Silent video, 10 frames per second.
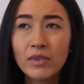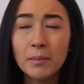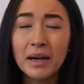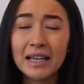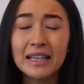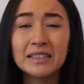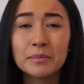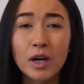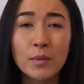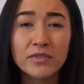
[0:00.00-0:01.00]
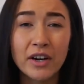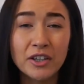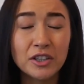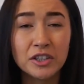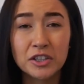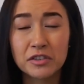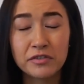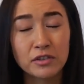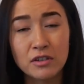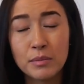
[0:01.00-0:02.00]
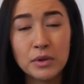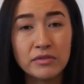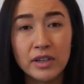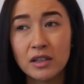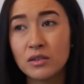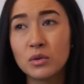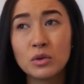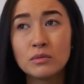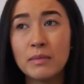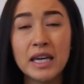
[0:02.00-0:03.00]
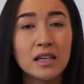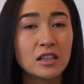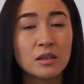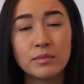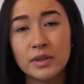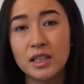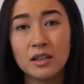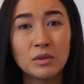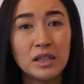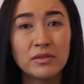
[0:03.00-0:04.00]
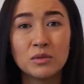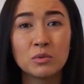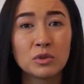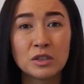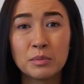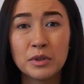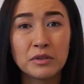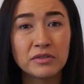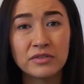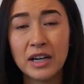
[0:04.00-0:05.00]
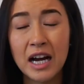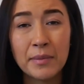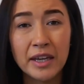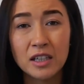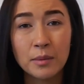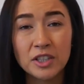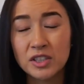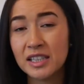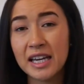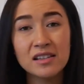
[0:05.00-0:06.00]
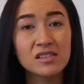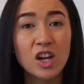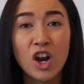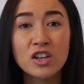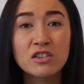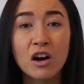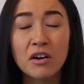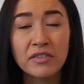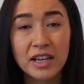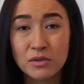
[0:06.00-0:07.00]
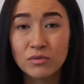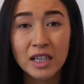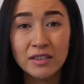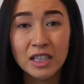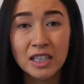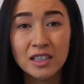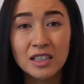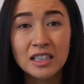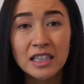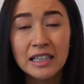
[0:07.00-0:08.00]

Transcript: My cleansing balm is very good just for removing all makeup, you know, even waterproof eye makeup. It just takes the lot off. That's really, really good.